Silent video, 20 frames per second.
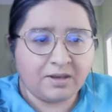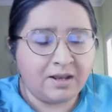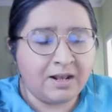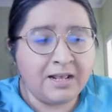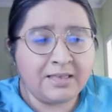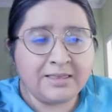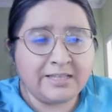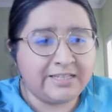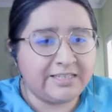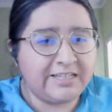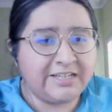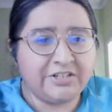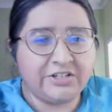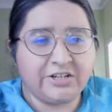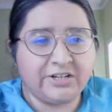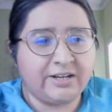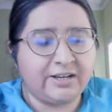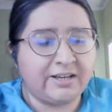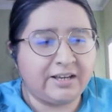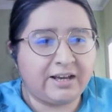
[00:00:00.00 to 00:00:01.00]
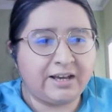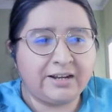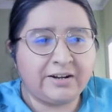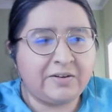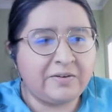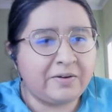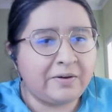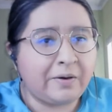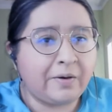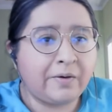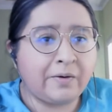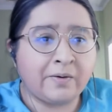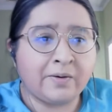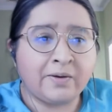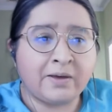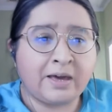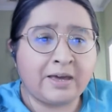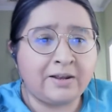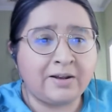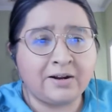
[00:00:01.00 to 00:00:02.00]
and the CGI. I don't
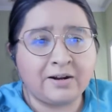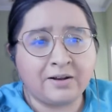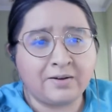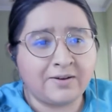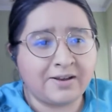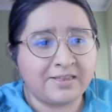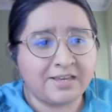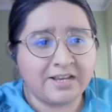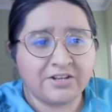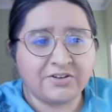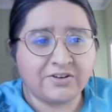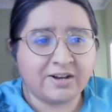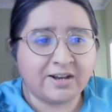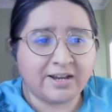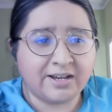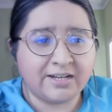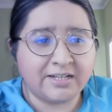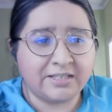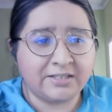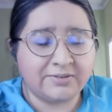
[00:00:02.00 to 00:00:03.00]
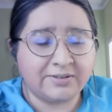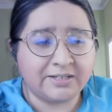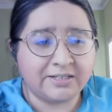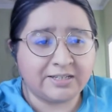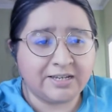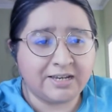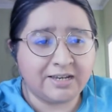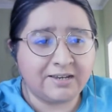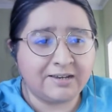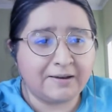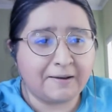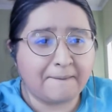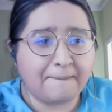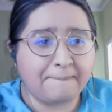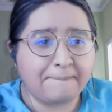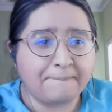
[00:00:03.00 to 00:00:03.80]
know why they try. It's really